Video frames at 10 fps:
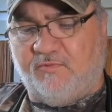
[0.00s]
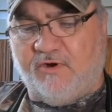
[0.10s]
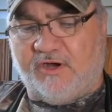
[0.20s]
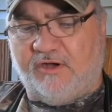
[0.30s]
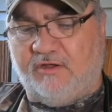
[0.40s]

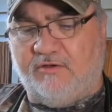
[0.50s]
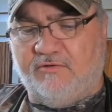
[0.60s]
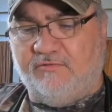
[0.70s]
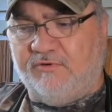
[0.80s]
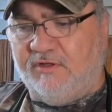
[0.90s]
working
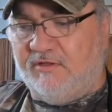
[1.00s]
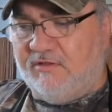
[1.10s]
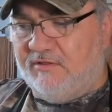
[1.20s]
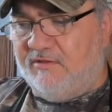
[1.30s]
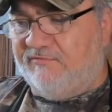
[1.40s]
on
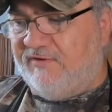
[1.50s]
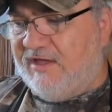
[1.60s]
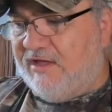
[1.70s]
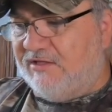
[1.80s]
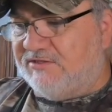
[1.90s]
the
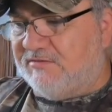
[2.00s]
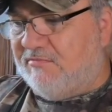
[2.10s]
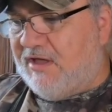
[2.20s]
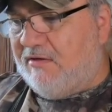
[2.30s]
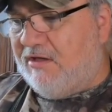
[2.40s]
fins,
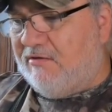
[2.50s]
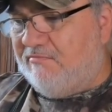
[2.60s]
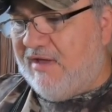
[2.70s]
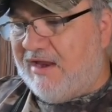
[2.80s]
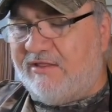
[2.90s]
uh,
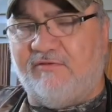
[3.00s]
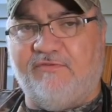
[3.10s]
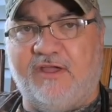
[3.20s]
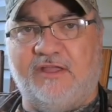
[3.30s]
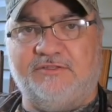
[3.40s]
mounting the
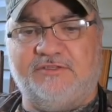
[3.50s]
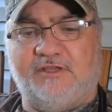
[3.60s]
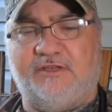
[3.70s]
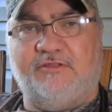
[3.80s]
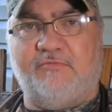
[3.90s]
fins
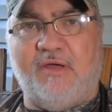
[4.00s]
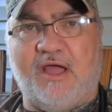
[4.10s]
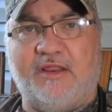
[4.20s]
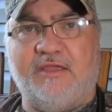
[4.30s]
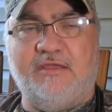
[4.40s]
into the
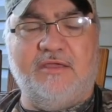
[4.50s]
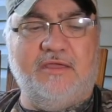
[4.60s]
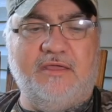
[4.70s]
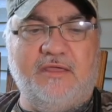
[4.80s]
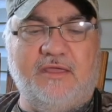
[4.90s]
body,
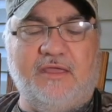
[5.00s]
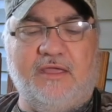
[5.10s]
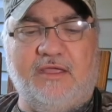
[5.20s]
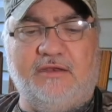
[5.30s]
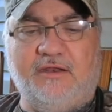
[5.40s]

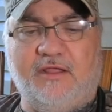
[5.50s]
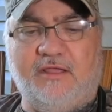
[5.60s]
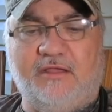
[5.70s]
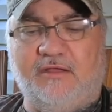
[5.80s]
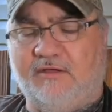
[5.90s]
and
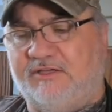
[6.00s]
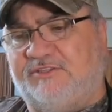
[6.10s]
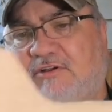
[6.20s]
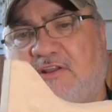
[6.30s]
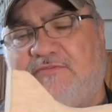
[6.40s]
uh, I
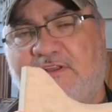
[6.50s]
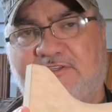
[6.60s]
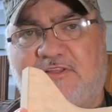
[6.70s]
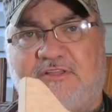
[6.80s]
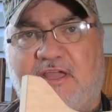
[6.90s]
still got to finish
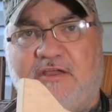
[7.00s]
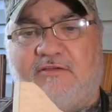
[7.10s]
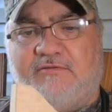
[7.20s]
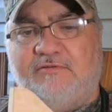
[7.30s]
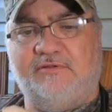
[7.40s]
the
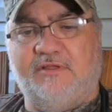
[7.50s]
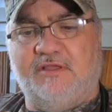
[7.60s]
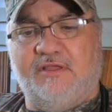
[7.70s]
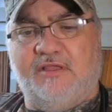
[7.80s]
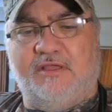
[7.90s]
tail,
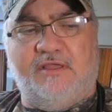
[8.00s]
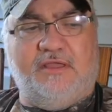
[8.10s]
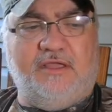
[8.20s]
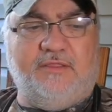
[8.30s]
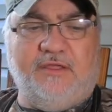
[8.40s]

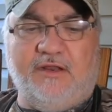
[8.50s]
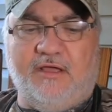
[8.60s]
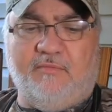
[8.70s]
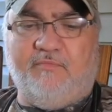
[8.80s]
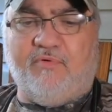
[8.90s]
and then
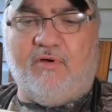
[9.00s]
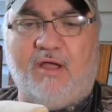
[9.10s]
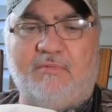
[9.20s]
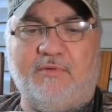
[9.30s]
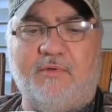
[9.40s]
I'll
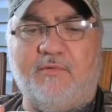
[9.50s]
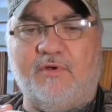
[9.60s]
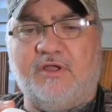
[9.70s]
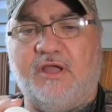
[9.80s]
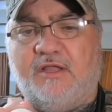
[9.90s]
probably
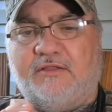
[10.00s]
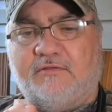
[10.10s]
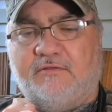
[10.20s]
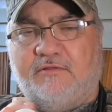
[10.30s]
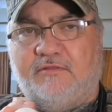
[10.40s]
will cut
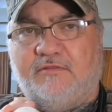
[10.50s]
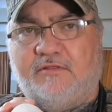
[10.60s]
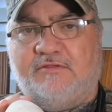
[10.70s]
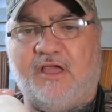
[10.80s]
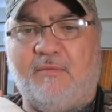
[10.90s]
the
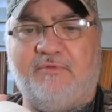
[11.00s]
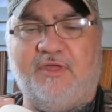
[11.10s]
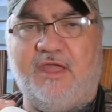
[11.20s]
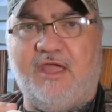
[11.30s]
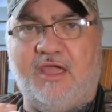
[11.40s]
top of
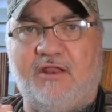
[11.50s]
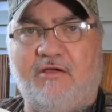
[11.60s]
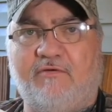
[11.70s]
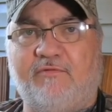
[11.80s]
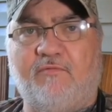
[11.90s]
the head
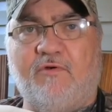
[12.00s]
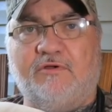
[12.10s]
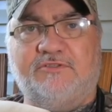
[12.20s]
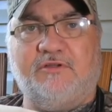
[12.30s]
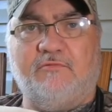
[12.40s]
off and work
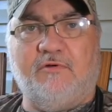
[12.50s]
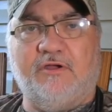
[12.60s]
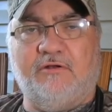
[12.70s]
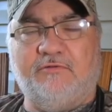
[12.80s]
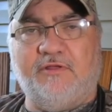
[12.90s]
start
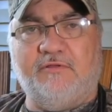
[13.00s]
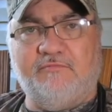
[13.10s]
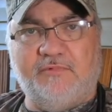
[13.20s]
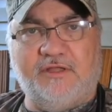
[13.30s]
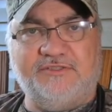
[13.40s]
working on
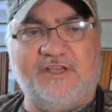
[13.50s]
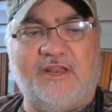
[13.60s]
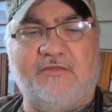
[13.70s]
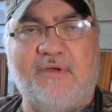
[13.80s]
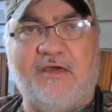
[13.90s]
the inside
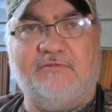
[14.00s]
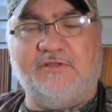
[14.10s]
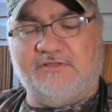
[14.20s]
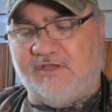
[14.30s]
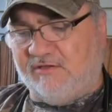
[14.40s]
of the mouth
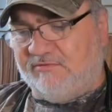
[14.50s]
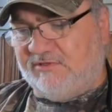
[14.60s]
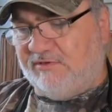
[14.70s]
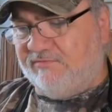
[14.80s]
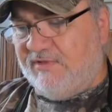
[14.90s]
detail. So